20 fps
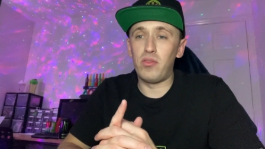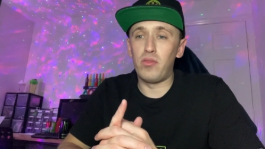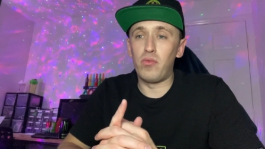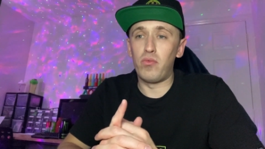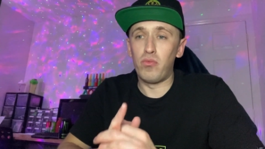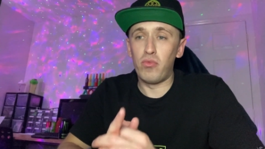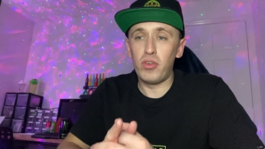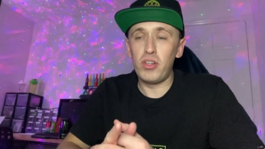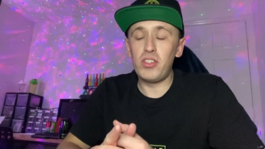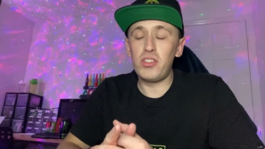
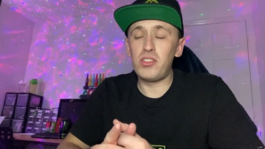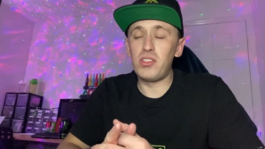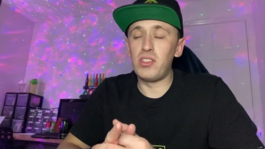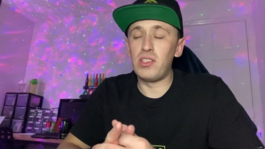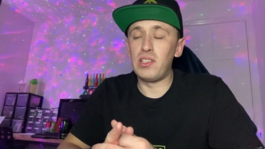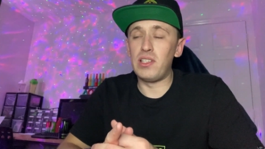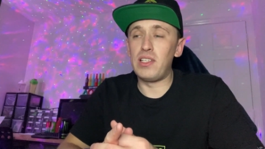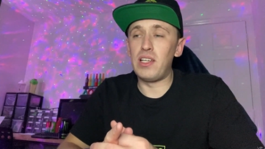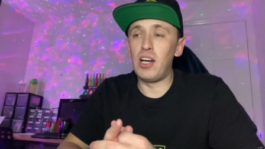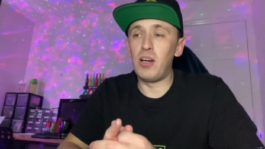
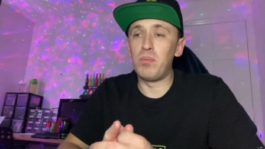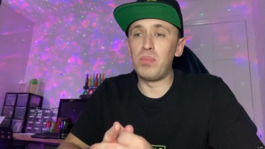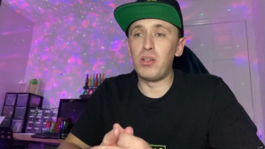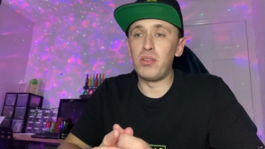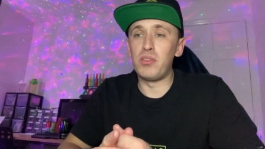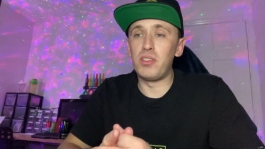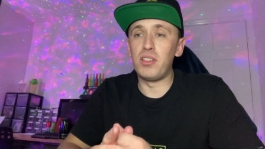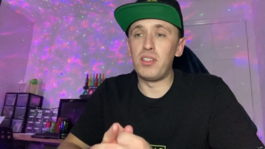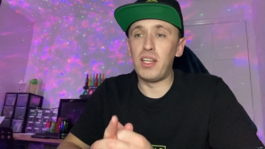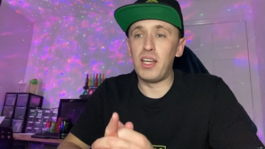recently
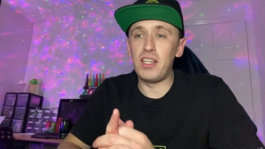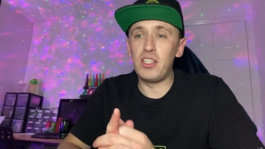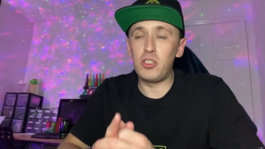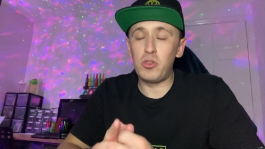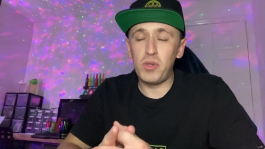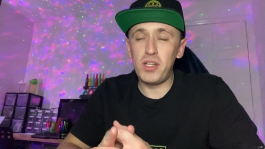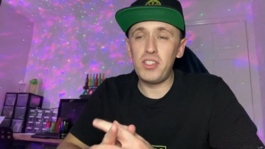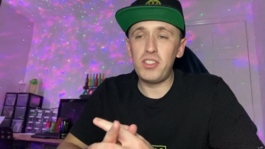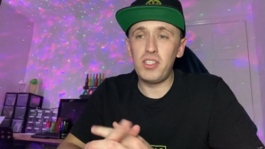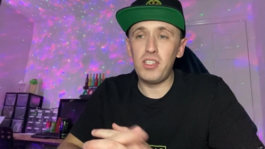uploaded a
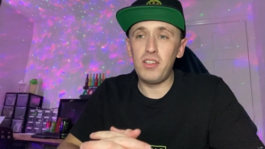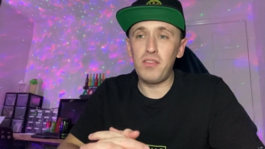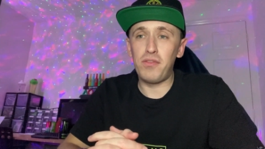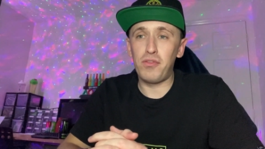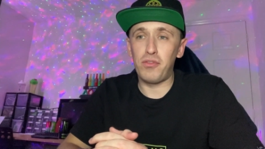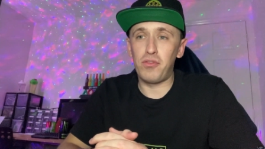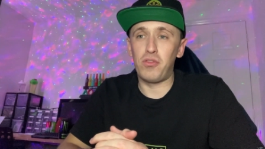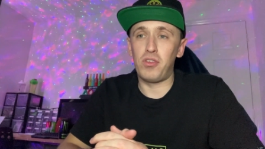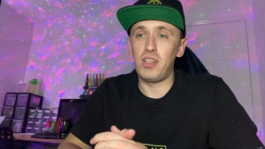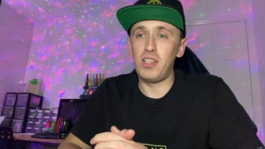
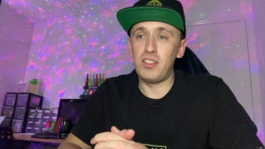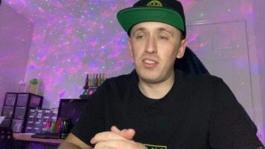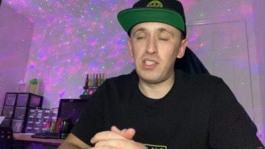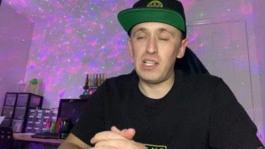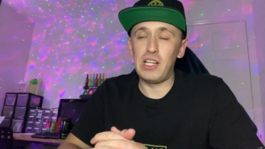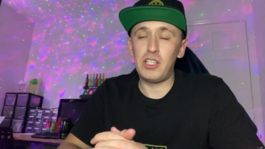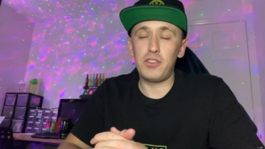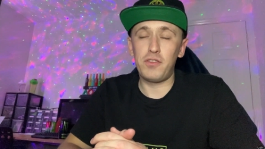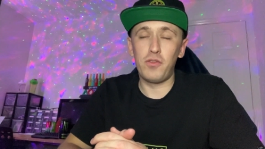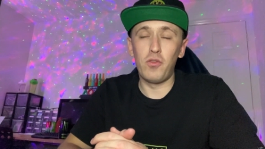23
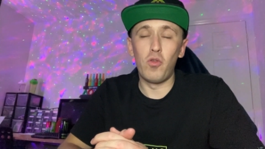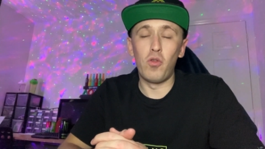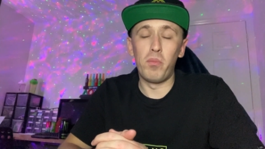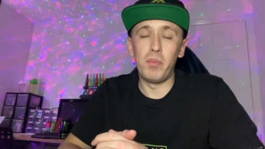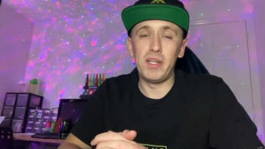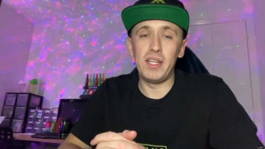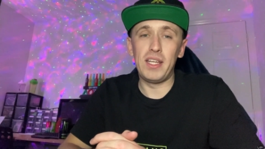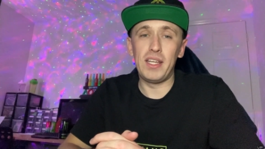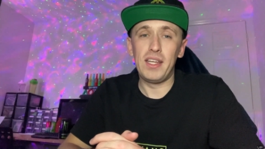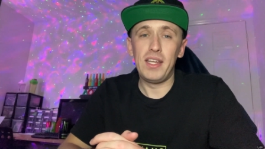slash 4
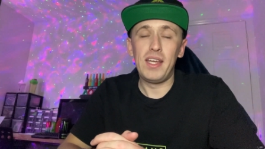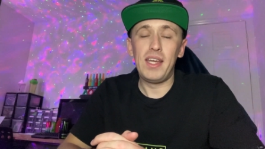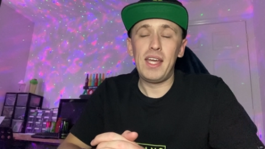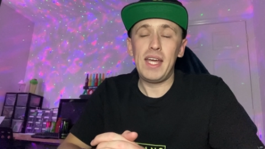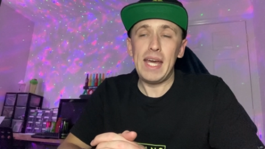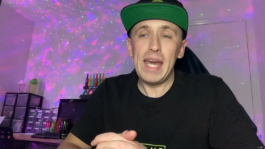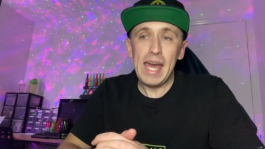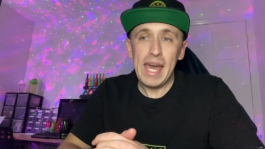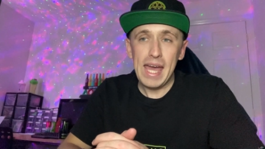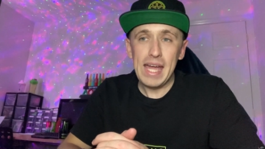minute
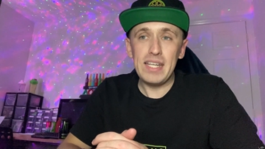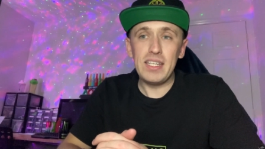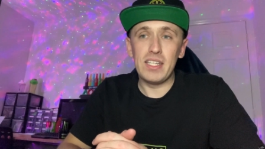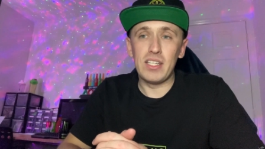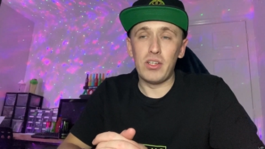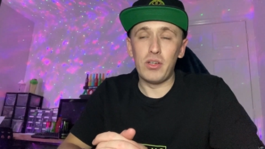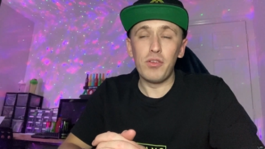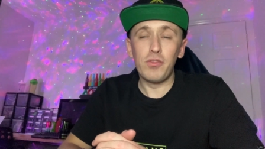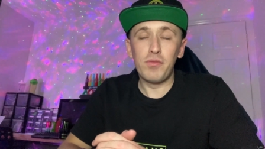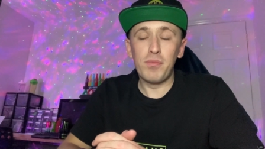
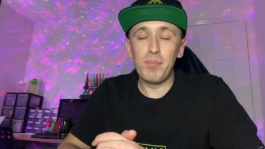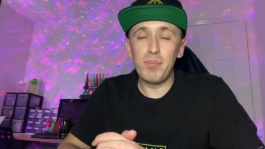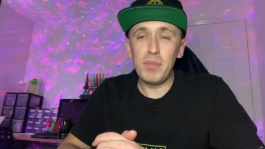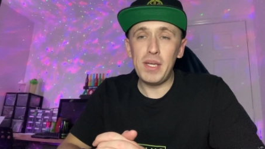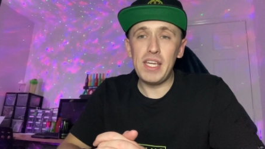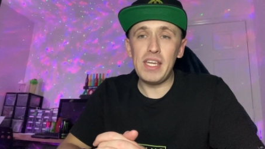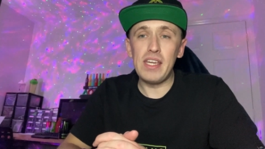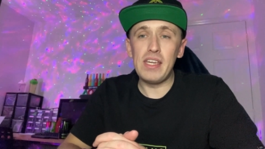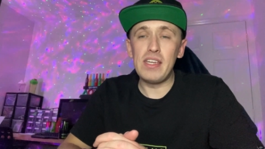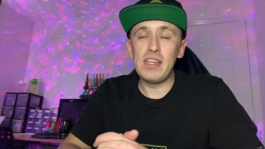edit of
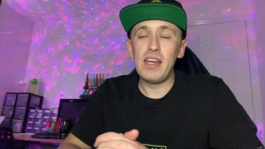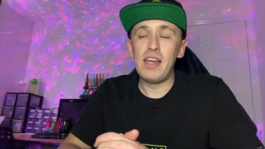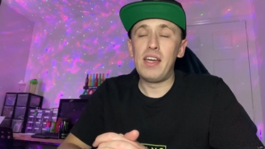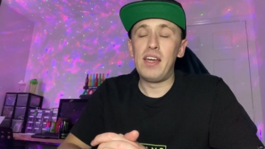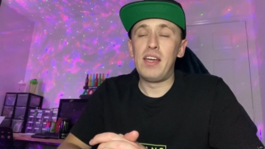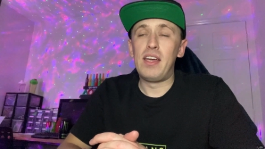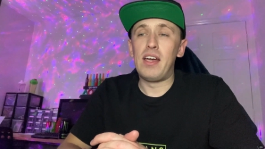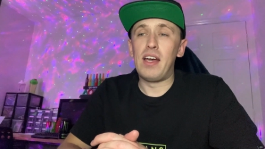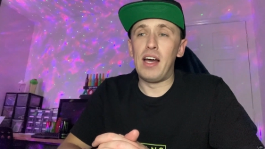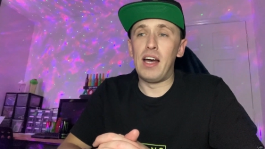me
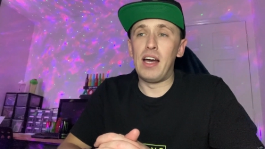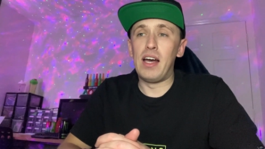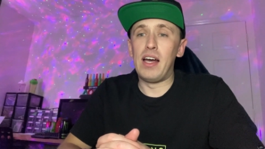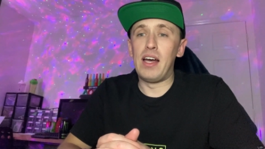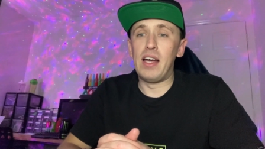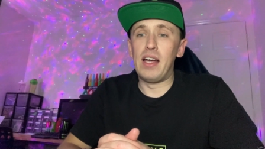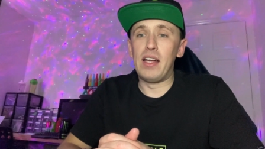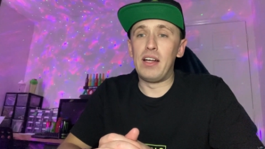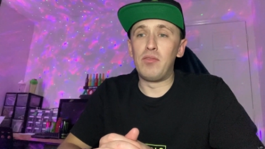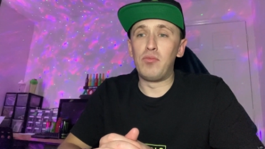
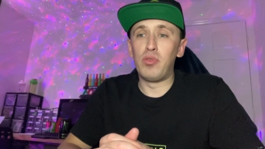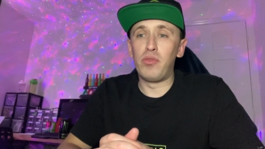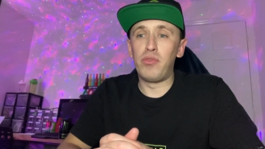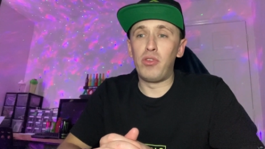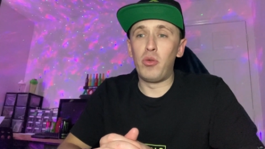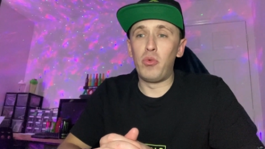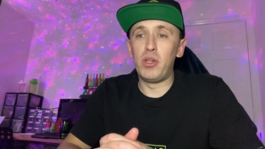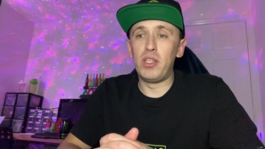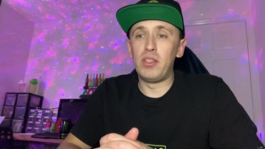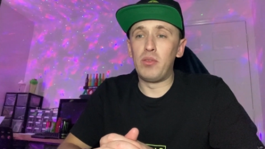uh,
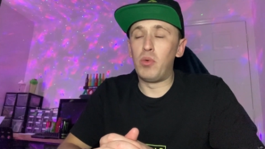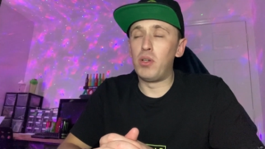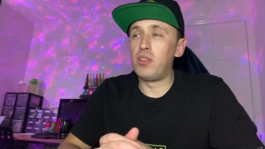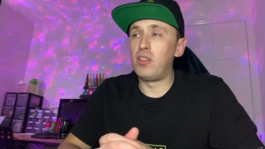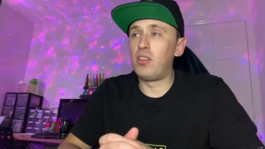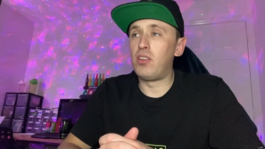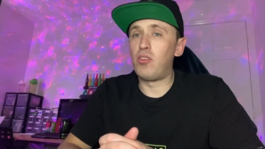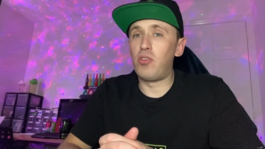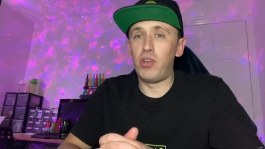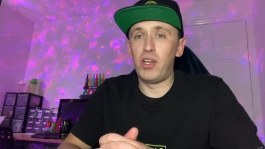reviewing one
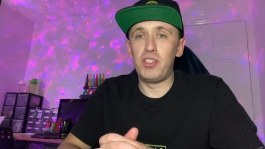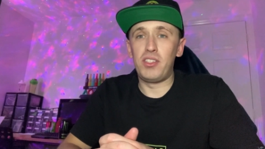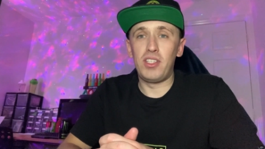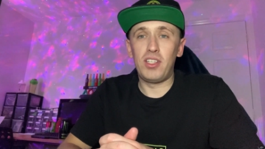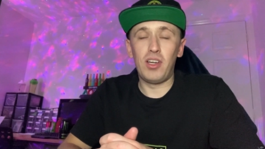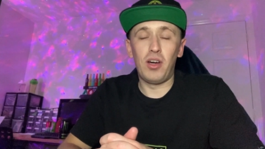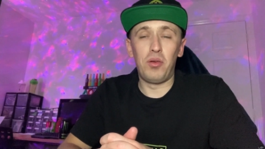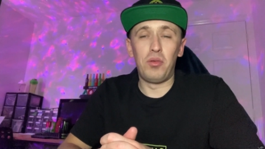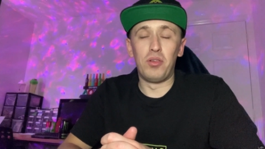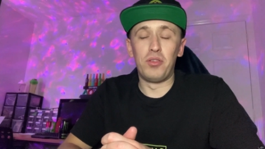of the Crazy
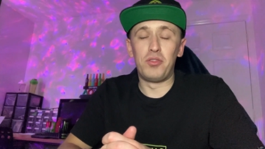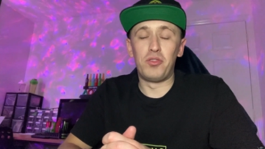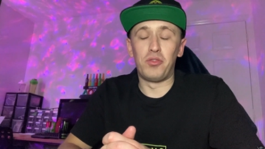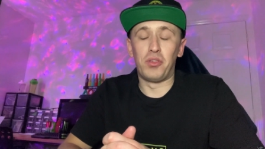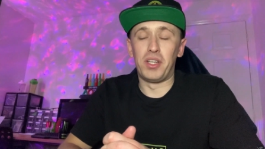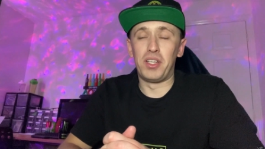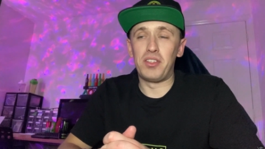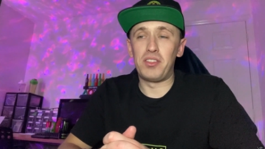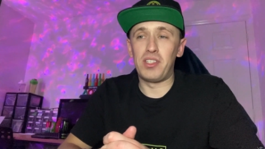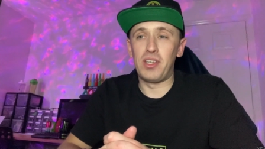Cola
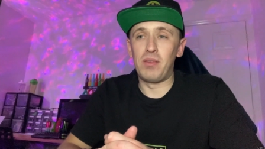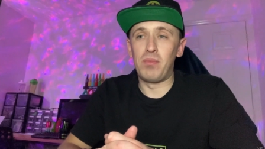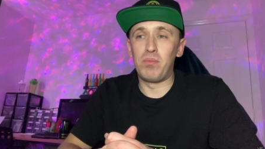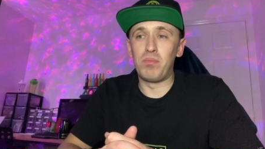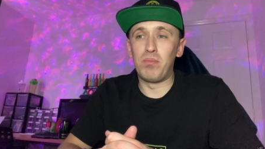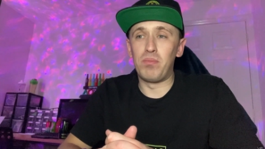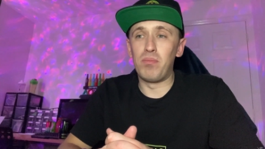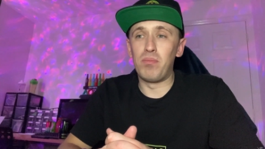drinks. They